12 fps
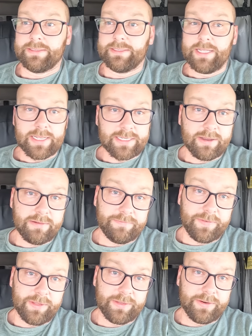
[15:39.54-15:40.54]
So that's how
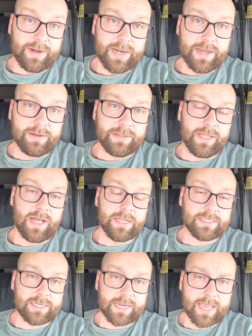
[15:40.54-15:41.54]
I'm feeling right now.
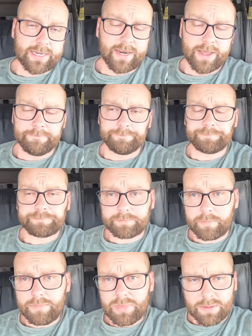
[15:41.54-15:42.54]
Lots to get done,
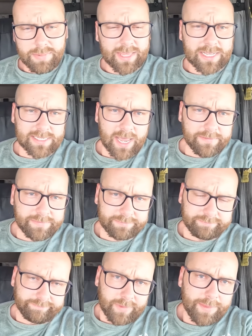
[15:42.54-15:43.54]
but that's life.
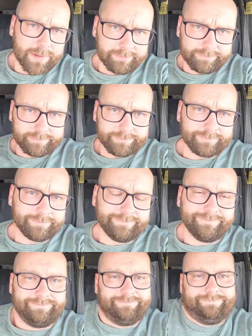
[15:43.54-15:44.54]
I mean,
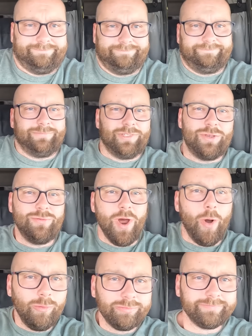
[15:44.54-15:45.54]
you
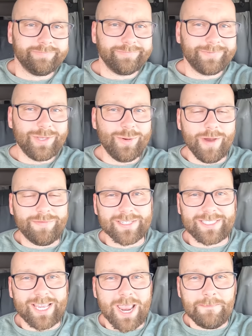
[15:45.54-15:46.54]
know, you have
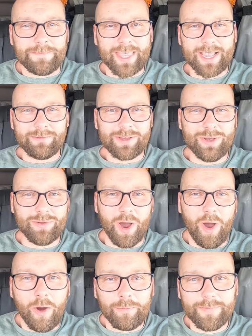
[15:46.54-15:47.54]
the same thing when you
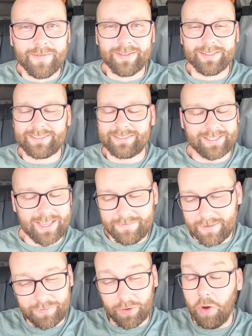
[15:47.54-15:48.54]
go home.
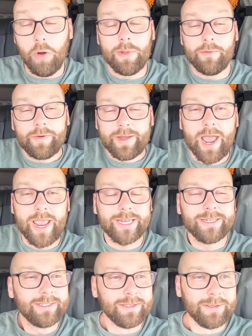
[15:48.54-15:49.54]
Even if you're home every night,